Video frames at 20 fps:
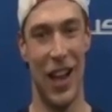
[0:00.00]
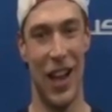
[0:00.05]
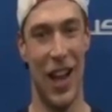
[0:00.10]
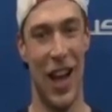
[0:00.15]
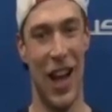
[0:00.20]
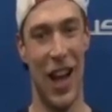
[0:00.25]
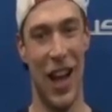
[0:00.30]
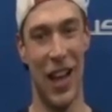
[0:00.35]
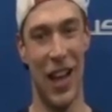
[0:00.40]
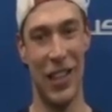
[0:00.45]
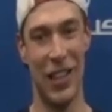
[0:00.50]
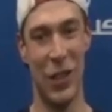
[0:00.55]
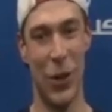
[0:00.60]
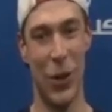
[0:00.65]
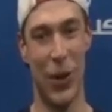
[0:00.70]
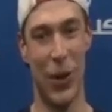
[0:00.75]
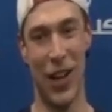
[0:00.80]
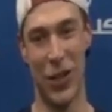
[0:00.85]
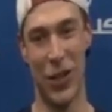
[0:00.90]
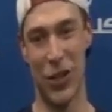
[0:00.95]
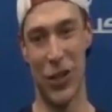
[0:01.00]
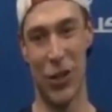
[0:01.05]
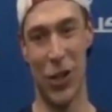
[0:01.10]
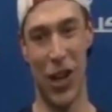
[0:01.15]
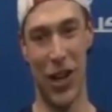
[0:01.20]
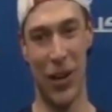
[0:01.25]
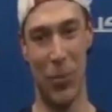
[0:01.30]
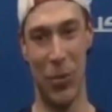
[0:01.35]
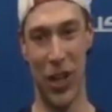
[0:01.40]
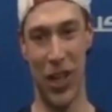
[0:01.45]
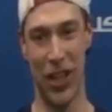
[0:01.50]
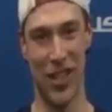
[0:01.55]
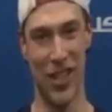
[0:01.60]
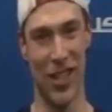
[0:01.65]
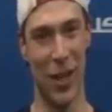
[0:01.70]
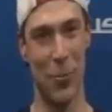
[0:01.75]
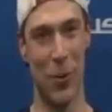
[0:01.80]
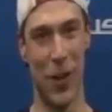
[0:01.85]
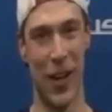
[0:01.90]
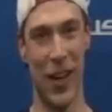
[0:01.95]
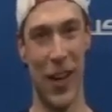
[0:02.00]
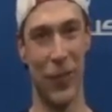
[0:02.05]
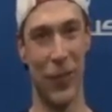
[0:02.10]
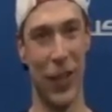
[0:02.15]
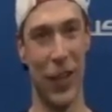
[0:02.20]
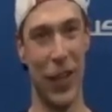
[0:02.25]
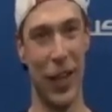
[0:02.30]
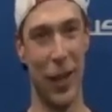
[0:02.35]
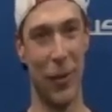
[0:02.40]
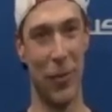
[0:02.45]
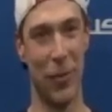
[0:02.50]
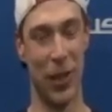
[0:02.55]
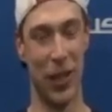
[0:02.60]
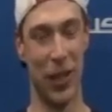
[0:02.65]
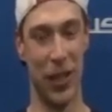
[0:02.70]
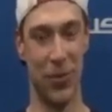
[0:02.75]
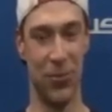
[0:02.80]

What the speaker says: up? You know what? I just try to play the same way every game.